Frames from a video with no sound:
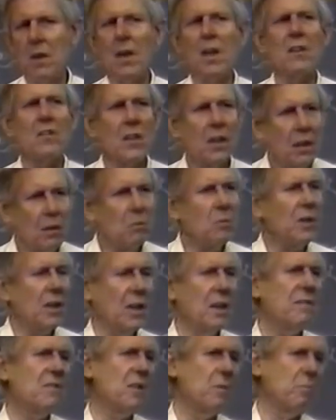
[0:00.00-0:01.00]
And then we
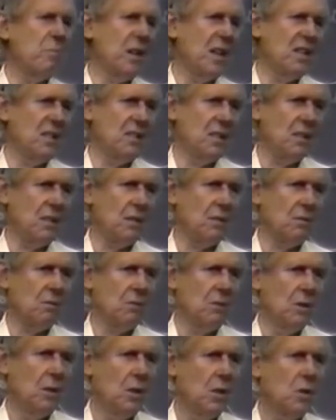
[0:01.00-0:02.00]
have the bonding.
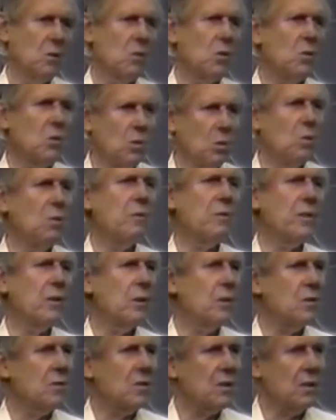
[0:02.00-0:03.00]
The
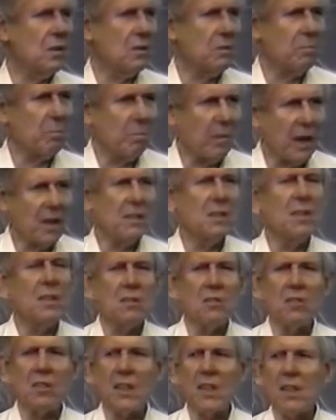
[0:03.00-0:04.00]
universe is
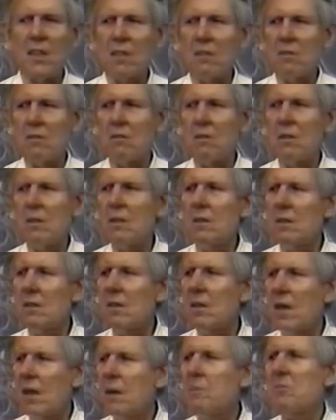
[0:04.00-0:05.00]
bonded together in
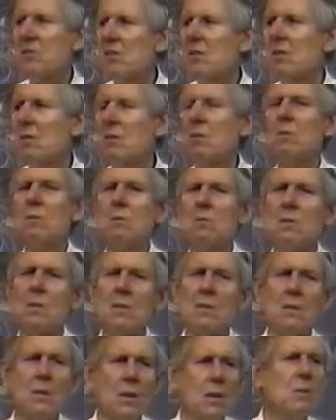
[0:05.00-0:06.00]
an absolute
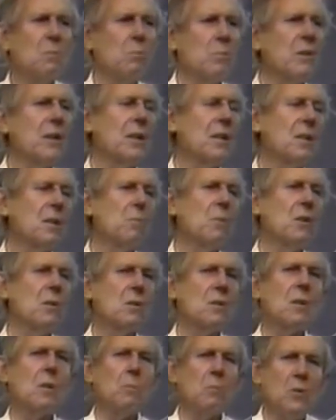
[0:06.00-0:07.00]
and
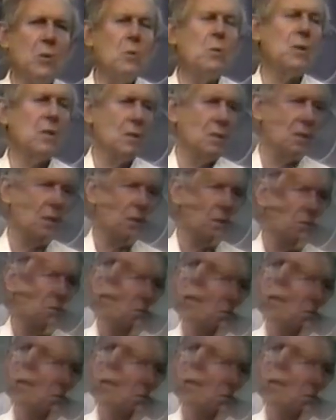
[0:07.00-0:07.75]
unbreakable community.